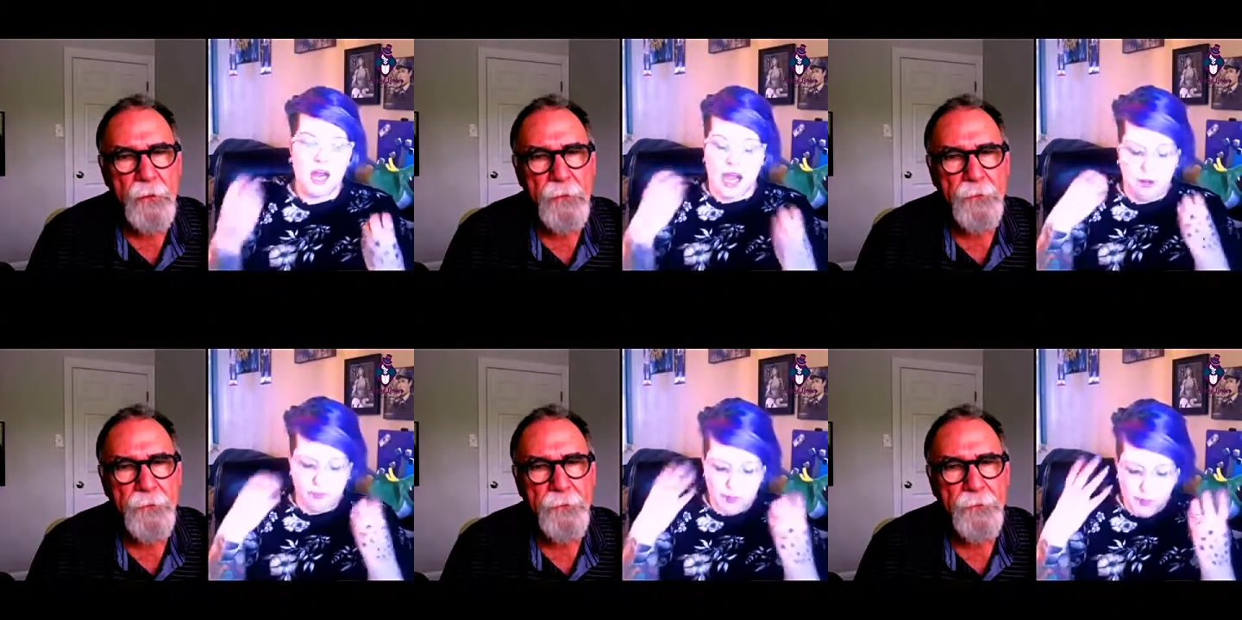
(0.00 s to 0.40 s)
Speaker 1: and
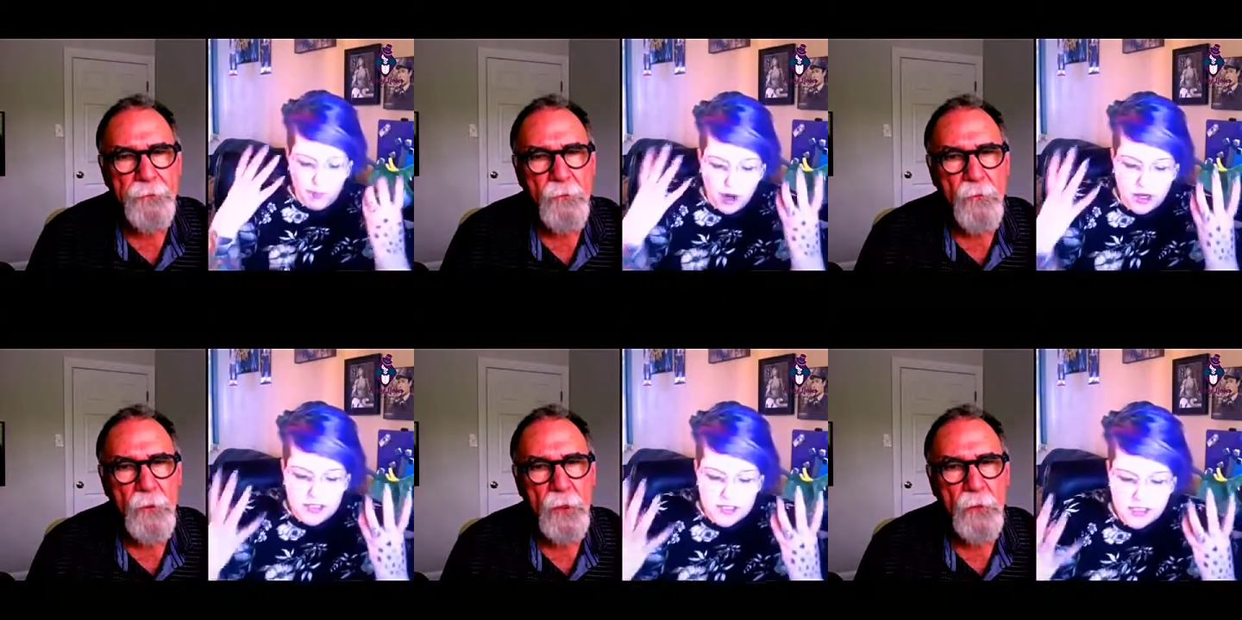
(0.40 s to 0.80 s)
how we
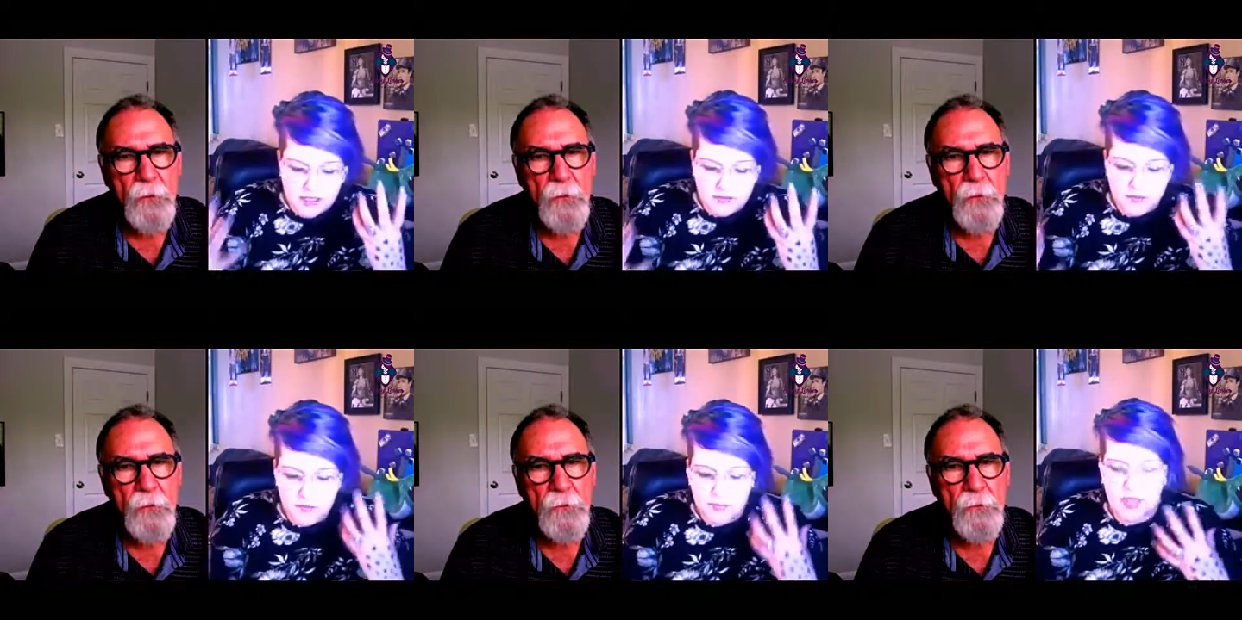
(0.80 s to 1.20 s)
process
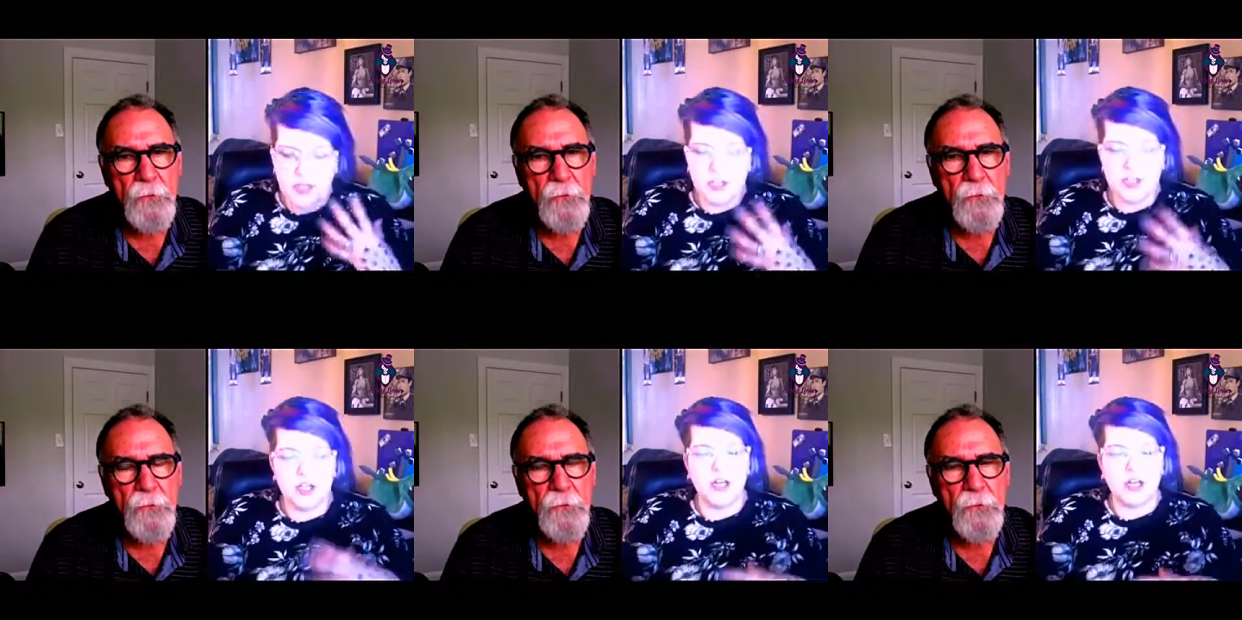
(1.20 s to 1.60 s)

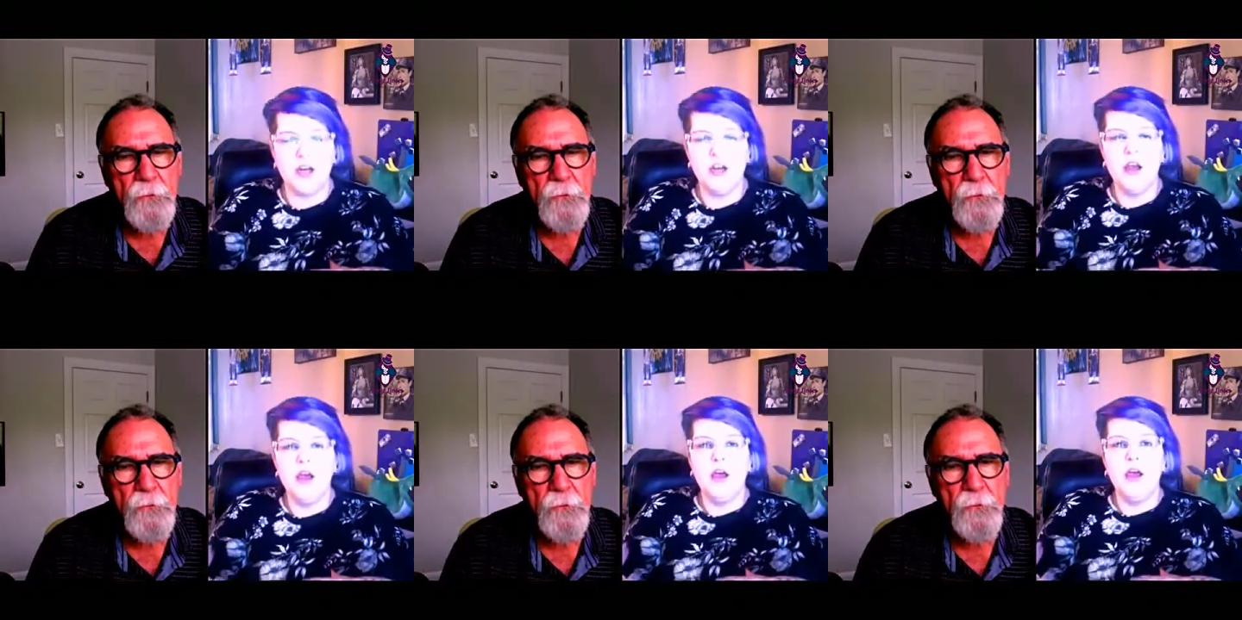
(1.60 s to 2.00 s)
information.